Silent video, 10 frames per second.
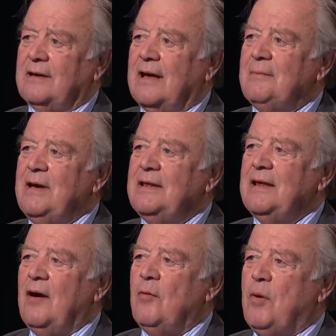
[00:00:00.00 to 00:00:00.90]
I mean,
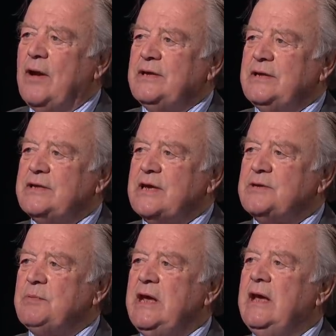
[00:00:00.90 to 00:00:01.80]
the whole point is,
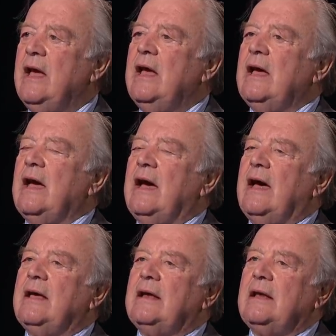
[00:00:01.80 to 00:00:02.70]
as we uh,